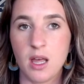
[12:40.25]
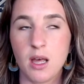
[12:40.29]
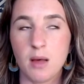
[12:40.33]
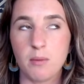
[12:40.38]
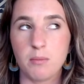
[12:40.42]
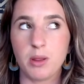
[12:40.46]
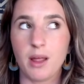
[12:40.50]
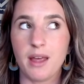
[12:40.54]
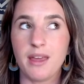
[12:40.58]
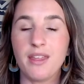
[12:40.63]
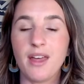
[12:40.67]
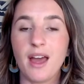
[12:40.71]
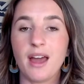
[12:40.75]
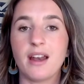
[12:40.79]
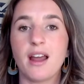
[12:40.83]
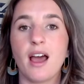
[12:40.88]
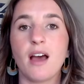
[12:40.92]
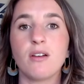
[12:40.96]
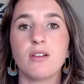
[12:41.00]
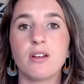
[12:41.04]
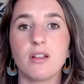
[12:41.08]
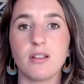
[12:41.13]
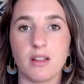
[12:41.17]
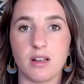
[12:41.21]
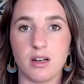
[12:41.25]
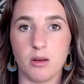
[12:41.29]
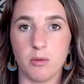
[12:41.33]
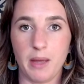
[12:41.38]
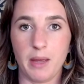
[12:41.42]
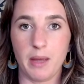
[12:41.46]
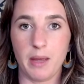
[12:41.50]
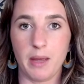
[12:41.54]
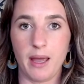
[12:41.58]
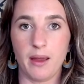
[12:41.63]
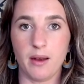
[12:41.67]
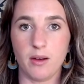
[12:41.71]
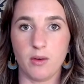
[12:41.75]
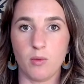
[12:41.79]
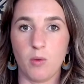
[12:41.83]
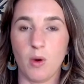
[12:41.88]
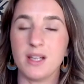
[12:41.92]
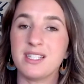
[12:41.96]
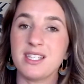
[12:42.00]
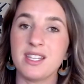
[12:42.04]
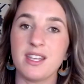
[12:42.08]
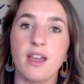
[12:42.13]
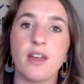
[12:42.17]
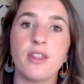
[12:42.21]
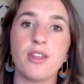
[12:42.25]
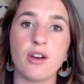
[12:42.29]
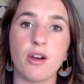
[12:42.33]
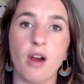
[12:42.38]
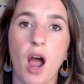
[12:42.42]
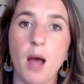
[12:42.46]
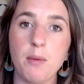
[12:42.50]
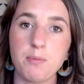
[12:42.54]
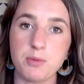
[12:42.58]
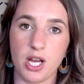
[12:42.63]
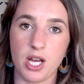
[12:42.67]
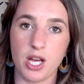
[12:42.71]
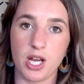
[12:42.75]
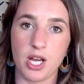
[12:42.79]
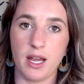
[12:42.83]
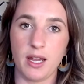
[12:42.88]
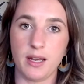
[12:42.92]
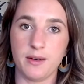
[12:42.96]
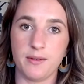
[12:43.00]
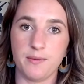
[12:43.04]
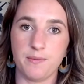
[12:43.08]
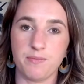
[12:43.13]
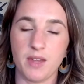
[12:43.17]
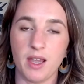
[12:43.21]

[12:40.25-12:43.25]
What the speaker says: Play that out a little bit. What's the other option?